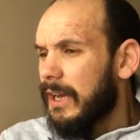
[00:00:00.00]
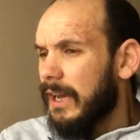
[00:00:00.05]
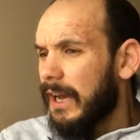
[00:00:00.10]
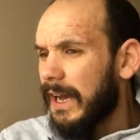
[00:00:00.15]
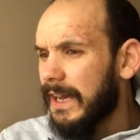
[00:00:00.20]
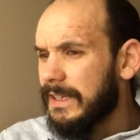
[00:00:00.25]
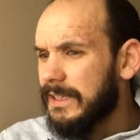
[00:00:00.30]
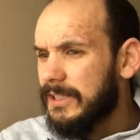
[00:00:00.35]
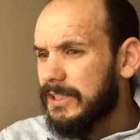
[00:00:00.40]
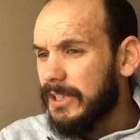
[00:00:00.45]

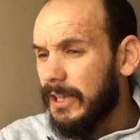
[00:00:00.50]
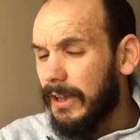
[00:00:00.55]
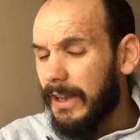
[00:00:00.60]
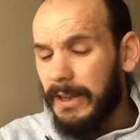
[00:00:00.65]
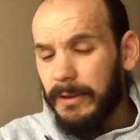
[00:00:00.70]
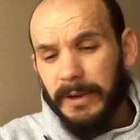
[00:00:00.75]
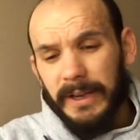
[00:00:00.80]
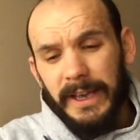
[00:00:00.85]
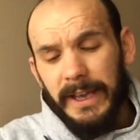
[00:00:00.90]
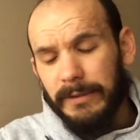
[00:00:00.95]
And so
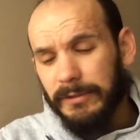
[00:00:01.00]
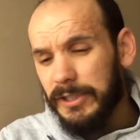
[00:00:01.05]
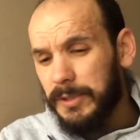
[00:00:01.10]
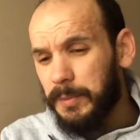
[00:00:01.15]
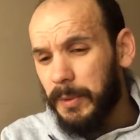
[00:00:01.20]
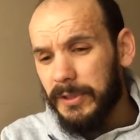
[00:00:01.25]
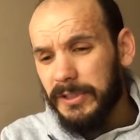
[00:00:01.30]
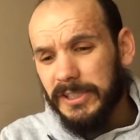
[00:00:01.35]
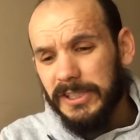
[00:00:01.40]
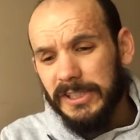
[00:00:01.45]
anyway, he
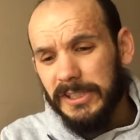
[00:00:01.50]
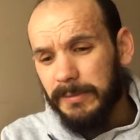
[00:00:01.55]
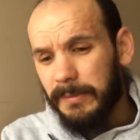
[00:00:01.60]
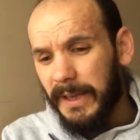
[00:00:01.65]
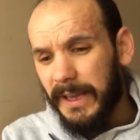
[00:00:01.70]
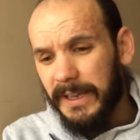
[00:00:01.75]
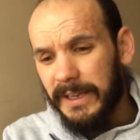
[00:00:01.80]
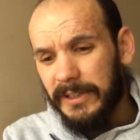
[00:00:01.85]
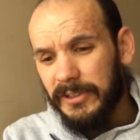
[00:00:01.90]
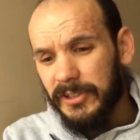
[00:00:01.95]
responded to
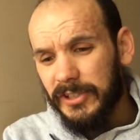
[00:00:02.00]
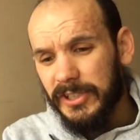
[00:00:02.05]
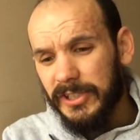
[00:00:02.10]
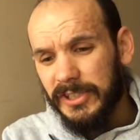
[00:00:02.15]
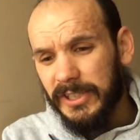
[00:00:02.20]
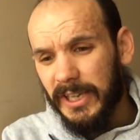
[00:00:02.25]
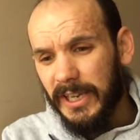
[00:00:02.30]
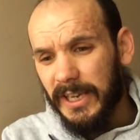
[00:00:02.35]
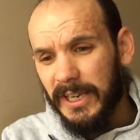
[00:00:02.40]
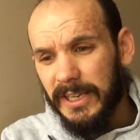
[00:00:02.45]
me and he
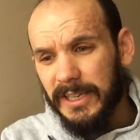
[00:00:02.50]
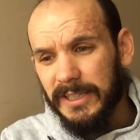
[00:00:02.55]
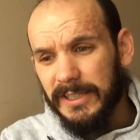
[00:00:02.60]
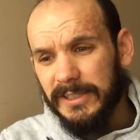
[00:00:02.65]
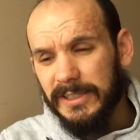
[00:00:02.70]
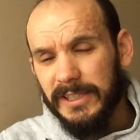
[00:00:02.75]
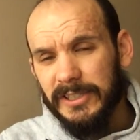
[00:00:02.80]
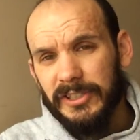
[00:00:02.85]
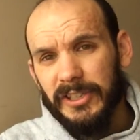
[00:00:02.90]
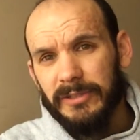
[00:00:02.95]
just
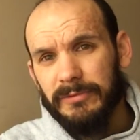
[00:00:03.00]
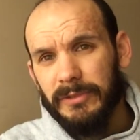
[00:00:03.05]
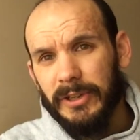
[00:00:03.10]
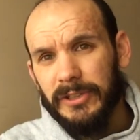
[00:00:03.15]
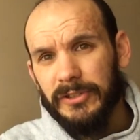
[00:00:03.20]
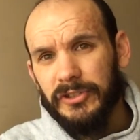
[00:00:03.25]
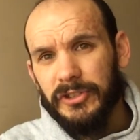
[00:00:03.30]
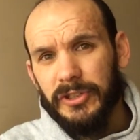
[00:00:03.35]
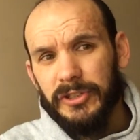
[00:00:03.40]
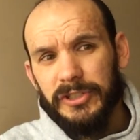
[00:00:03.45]
said, you know,
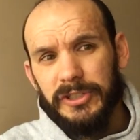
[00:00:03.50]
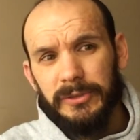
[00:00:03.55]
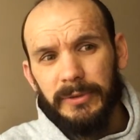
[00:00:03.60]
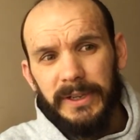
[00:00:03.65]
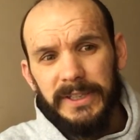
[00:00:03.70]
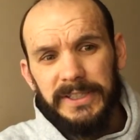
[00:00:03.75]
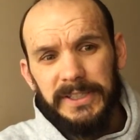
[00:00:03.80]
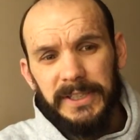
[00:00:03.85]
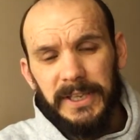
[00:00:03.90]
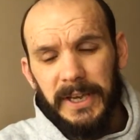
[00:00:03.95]
road shoes the
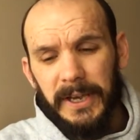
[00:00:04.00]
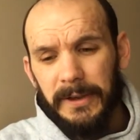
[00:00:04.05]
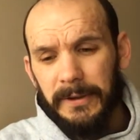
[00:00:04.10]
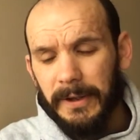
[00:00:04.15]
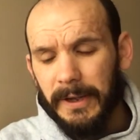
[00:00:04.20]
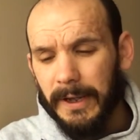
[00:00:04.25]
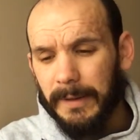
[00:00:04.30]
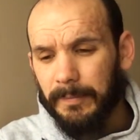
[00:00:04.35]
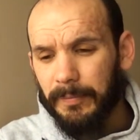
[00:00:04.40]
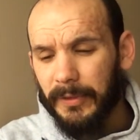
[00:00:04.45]
way to
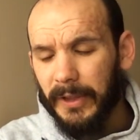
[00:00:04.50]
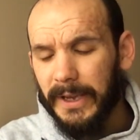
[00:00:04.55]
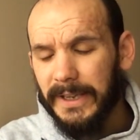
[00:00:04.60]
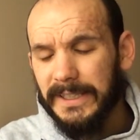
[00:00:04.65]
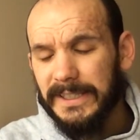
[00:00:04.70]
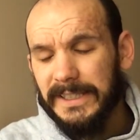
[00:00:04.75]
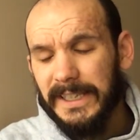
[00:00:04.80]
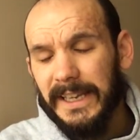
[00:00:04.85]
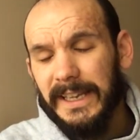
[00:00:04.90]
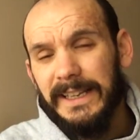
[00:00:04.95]
go. I
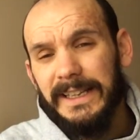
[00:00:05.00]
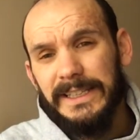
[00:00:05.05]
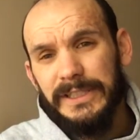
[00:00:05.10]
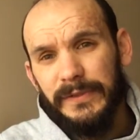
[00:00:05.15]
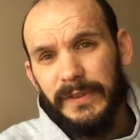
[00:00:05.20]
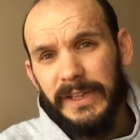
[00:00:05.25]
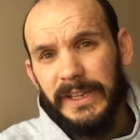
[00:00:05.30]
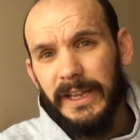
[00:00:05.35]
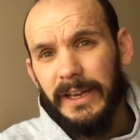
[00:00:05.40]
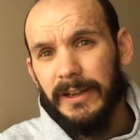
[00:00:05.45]
see in his
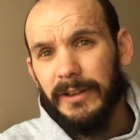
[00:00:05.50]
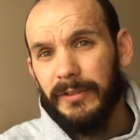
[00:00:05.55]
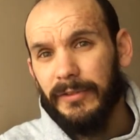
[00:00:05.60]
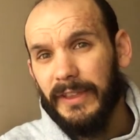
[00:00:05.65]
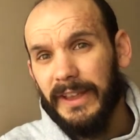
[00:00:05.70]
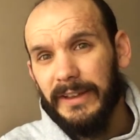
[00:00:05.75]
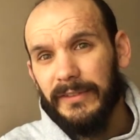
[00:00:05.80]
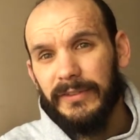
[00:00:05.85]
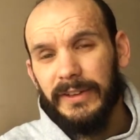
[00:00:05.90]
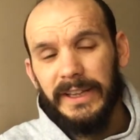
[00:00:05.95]
video,
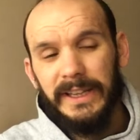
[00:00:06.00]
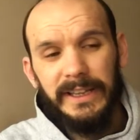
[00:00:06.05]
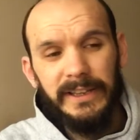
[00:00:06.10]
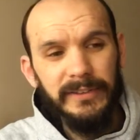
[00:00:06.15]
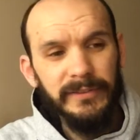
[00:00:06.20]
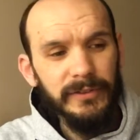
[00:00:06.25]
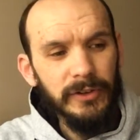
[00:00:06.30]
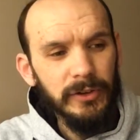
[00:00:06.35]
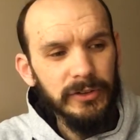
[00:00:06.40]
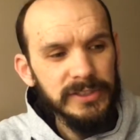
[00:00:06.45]
thankfully he
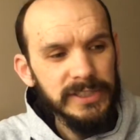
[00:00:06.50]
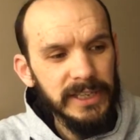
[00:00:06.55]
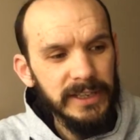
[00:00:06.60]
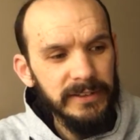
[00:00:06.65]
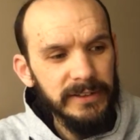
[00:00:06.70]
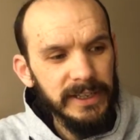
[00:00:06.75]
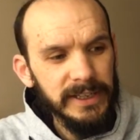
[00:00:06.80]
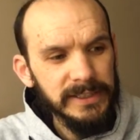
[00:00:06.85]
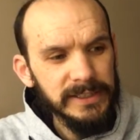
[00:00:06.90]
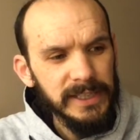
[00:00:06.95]
vlogged
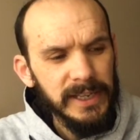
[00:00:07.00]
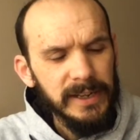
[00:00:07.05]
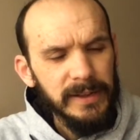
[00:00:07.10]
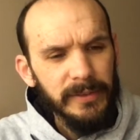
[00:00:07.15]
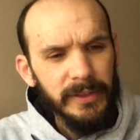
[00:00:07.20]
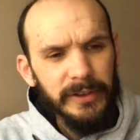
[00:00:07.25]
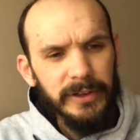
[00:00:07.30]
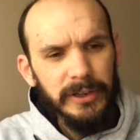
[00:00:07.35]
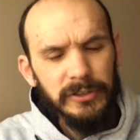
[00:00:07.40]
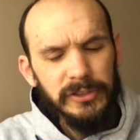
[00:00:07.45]
it, that
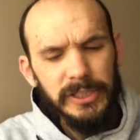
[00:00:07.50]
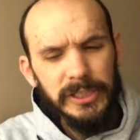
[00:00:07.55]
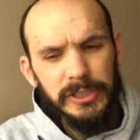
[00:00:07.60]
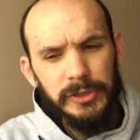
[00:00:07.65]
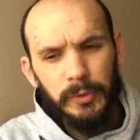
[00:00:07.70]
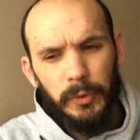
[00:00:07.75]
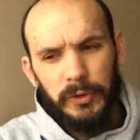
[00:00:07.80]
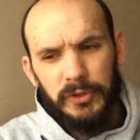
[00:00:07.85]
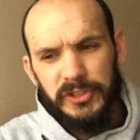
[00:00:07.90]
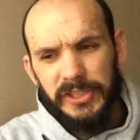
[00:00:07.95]
it looks like
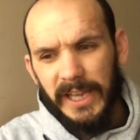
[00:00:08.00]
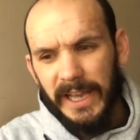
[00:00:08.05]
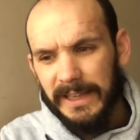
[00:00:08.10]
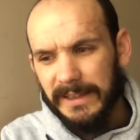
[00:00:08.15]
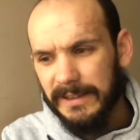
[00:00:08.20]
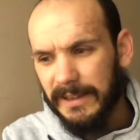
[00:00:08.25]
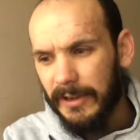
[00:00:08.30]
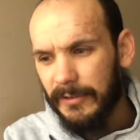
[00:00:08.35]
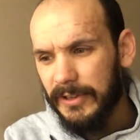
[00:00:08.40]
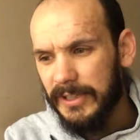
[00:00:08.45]
towards the
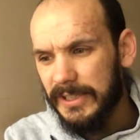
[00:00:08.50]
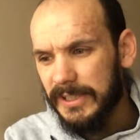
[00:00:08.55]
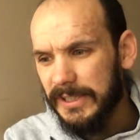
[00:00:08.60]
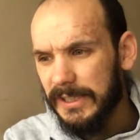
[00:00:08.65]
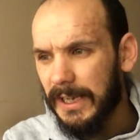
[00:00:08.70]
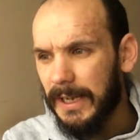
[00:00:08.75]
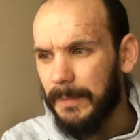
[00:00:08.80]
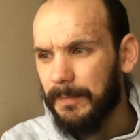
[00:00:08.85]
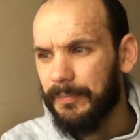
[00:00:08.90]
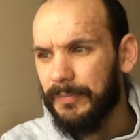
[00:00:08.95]
end there is
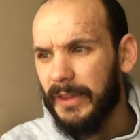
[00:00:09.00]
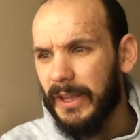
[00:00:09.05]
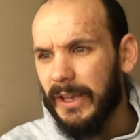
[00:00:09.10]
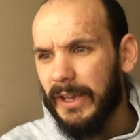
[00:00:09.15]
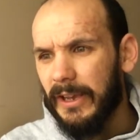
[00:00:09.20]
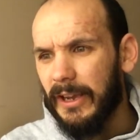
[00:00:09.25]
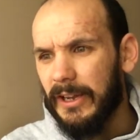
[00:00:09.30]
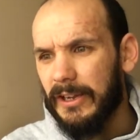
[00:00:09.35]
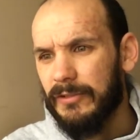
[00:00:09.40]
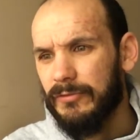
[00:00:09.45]

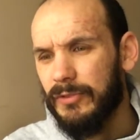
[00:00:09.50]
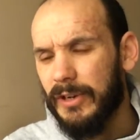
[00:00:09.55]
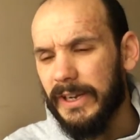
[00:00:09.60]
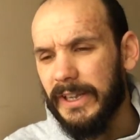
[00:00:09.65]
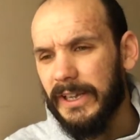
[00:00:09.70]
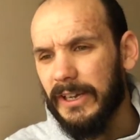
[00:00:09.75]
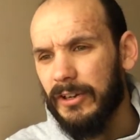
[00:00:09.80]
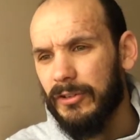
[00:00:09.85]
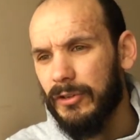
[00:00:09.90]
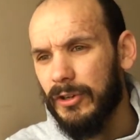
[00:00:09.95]
kind of
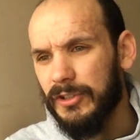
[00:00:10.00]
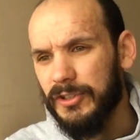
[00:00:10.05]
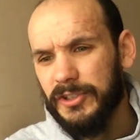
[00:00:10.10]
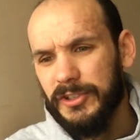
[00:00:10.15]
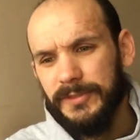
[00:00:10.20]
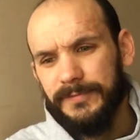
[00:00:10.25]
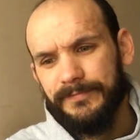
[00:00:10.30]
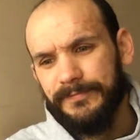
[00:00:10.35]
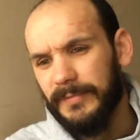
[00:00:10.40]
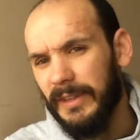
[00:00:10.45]
running
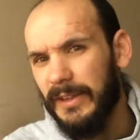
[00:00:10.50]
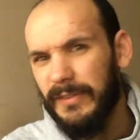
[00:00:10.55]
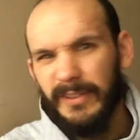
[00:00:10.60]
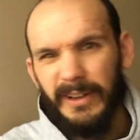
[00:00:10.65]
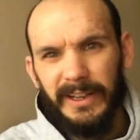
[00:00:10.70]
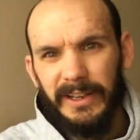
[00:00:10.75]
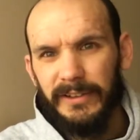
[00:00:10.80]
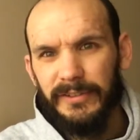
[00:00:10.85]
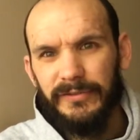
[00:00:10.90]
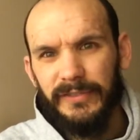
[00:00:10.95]
across, if you
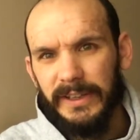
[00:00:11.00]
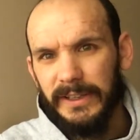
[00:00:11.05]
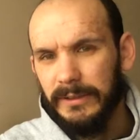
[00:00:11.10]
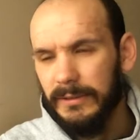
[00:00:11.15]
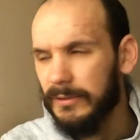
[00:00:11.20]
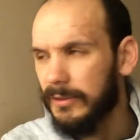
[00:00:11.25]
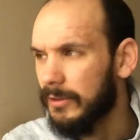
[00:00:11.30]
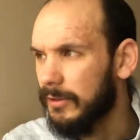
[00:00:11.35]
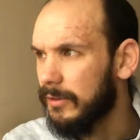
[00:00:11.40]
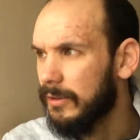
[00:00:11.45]
like, a
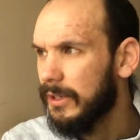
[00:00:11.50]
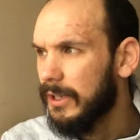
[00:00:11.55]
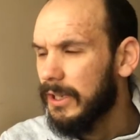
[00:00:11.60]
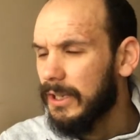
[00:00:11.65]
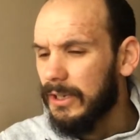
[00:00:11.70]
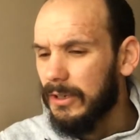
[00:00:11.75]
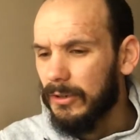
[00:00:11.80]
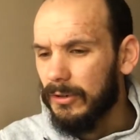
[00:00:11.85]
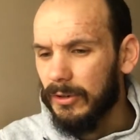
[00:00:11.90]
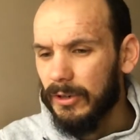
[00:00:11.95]
field or
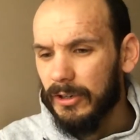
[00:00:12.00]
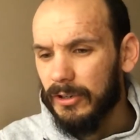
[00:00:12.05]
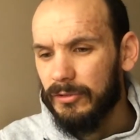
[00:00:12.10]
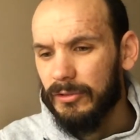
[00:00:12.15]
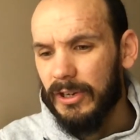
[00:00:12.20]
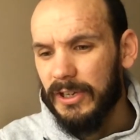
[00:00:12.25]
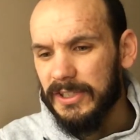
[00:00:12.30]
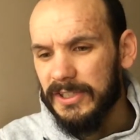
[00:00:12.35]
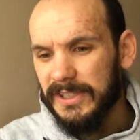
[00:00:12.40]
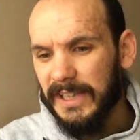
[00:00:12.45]
a
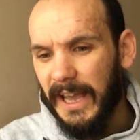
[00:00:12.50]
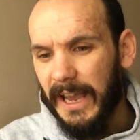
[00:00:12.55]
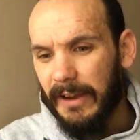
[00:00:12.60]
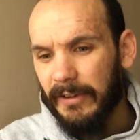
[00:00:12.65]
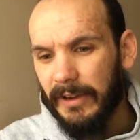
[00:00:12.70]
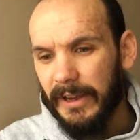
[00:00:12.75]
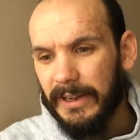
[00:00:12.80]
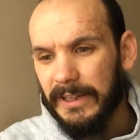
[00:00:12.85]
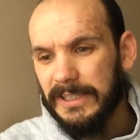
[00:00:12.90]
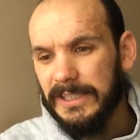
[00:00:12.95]
grassed
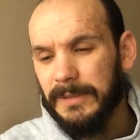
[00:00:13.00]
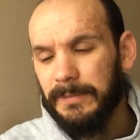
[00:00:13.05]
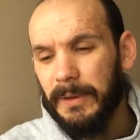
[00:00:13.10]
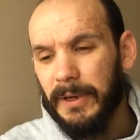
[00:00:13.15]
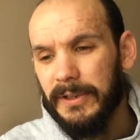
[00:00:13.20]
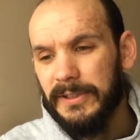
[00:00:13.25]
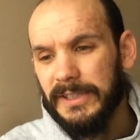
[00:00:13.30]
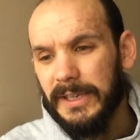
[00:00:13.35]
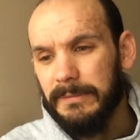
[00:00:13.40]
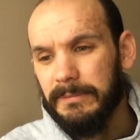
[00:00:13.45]
area, and I
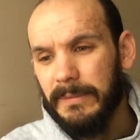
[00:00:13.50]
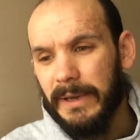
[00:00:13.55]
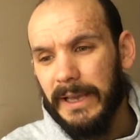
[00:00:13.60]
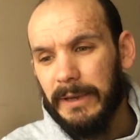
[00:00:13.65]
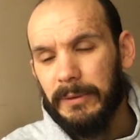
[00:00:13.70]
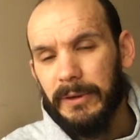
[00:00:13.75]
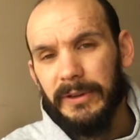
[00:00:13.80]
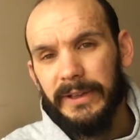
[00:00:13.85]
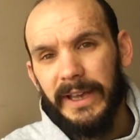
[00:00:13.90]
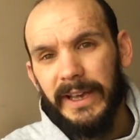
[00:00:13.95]
suppose that may
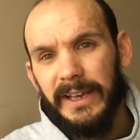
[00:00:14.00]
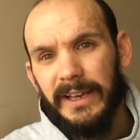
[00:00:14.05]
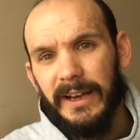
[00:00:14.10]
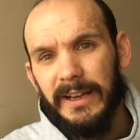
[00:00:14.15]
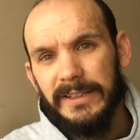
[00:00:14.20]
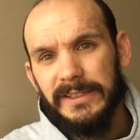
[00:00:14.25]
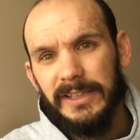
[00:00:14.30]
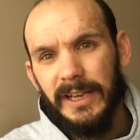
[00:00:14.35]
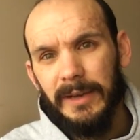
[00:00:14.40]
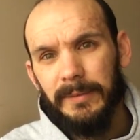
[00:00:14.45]
well get
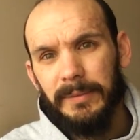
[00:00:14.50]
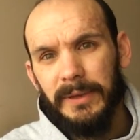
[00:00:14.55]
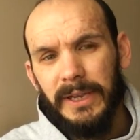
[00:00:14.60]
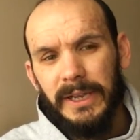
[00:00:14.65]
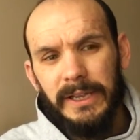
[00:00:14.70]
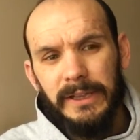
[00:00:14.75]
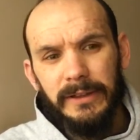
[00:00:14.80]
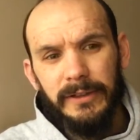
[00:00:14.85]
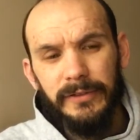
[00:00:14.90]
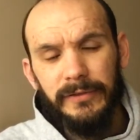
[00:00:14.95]
cut up
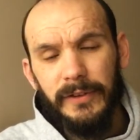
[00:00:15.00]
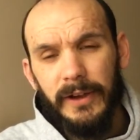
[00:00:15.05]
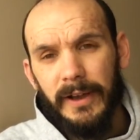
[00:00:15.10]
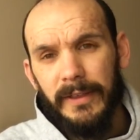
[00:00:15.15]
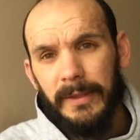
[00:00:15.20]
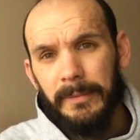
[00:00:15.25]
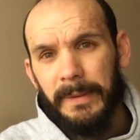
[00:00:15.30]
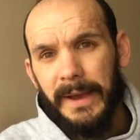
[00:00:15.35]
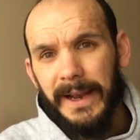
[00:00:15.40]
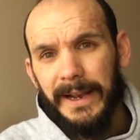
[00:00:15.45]
the
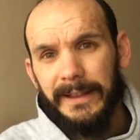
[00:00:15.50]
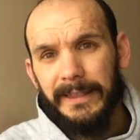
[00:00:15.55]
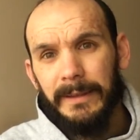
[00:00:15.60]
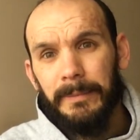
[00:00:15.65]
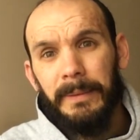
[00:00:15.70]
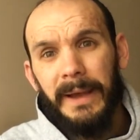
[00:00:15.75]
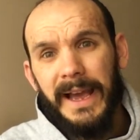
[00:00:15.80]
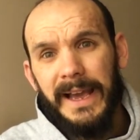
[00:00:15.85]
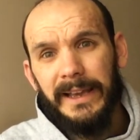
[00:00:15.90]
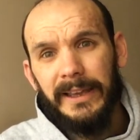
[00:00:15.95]
further back in the
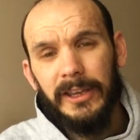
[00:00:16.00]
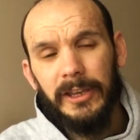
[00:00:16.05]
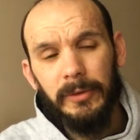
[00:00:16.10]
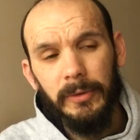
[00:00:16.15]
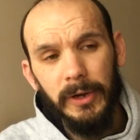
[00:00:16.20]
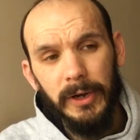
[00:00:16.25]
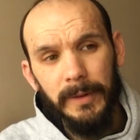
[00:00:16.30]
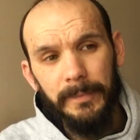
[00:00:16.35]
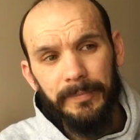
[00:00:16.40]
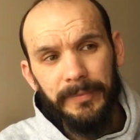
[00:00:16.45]
pack you
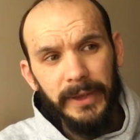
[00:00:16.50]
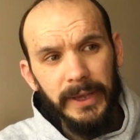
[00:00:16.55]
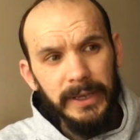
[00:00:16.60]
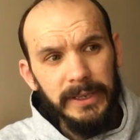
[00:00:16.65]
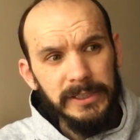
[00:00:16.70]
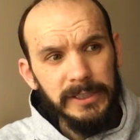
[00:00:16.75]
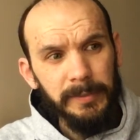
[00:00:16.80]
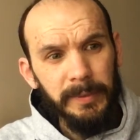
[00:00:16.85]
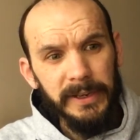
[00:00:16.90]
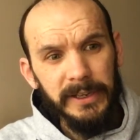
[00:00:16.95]
are,
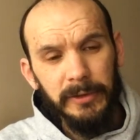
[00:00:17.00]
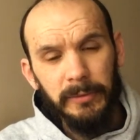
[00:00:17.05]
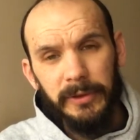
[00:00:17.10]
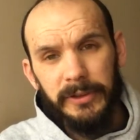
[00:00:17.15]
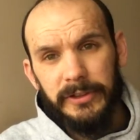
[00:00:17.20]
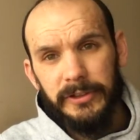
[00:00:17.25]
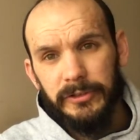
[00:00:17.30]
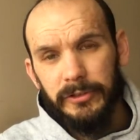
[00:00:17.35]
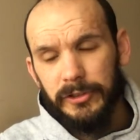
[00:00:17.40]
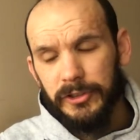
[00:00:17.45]
depending on
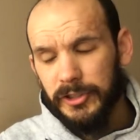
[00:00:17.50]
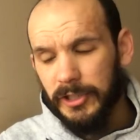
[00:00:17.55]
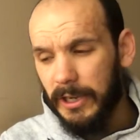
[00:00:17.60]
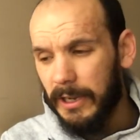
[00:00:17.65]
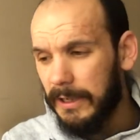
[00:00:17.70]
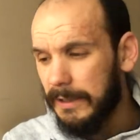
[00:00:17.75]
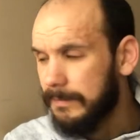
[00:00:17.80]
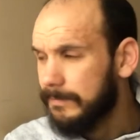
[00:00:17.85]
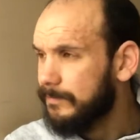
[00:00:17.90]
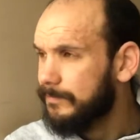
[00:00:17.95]
whether you cross the
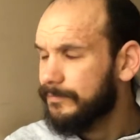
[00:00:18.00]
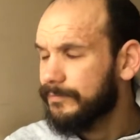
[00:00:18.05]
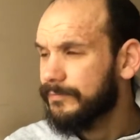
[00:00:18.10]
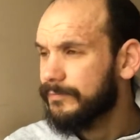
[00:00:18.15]
line.